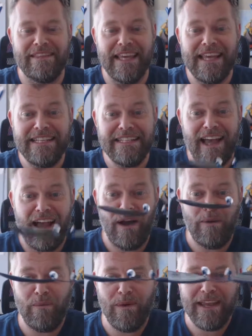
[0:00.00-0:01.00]
These
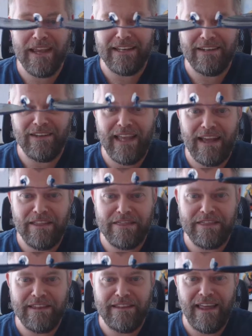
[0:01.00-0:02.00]
are wicked. Look how
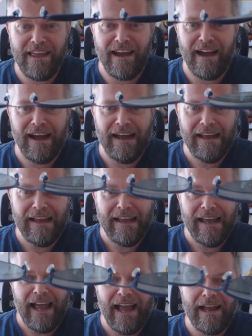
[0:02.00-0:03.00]
thin they are.
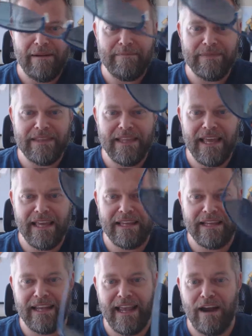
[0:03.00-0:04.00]
They're
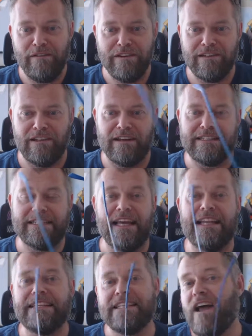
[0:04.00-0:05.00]
Calvin Klein
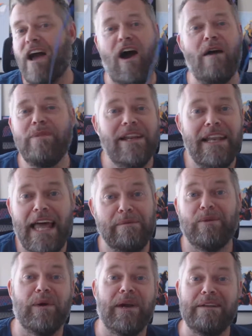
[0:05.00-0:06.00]
Sunnies, and I'm not a
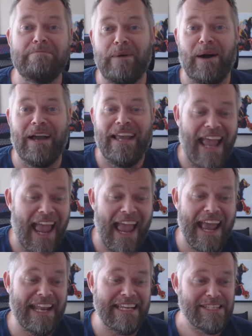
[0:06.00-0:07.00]
label queen by
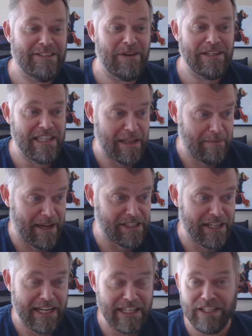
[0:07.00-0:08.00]
any stretch of the
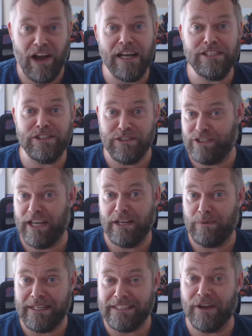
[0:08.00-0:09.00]
imagination. I
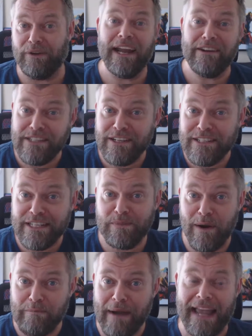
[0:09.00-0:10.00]
genuinely don't care as long as it's
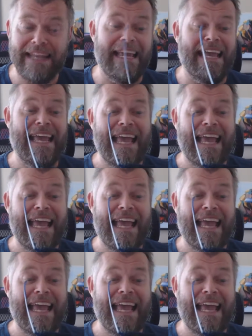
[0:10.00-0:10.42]
well made